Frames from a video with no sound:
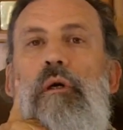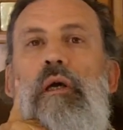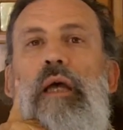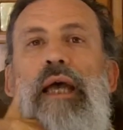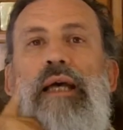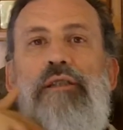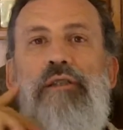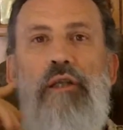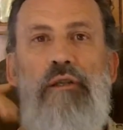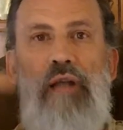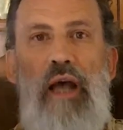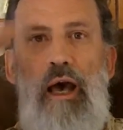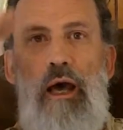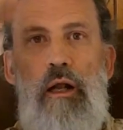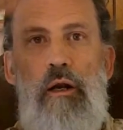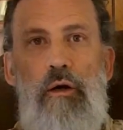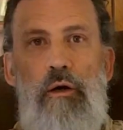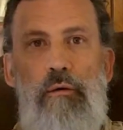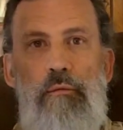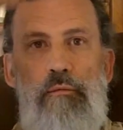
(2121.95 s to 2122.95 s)
as the
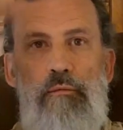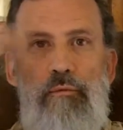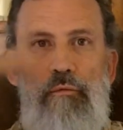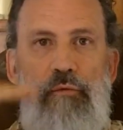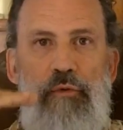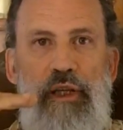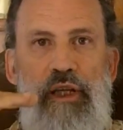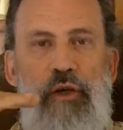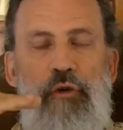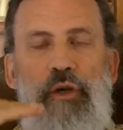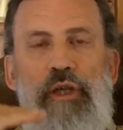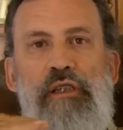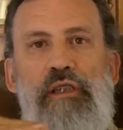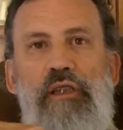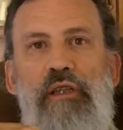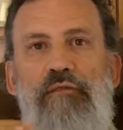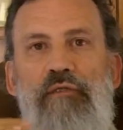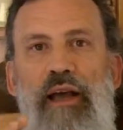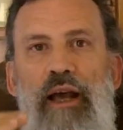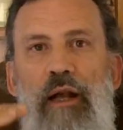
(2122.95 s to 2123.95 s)
dollar decreases
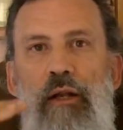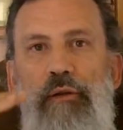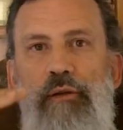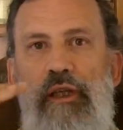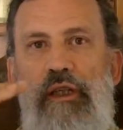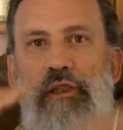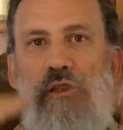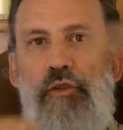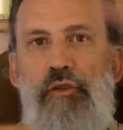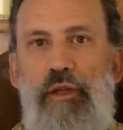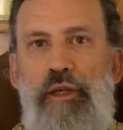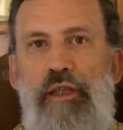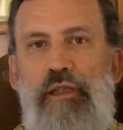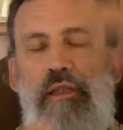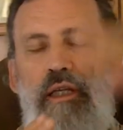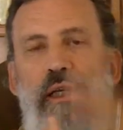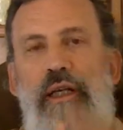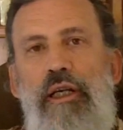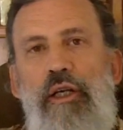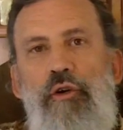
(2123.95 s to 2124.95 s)
in value, these are things
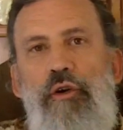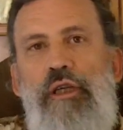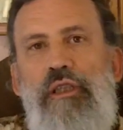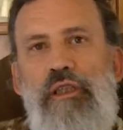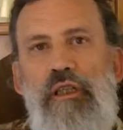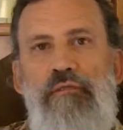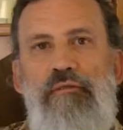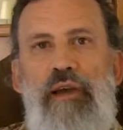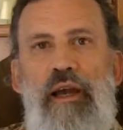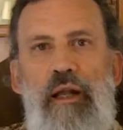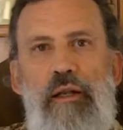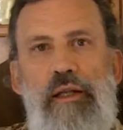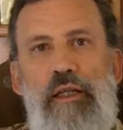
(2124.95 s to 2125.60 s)
that increase in value.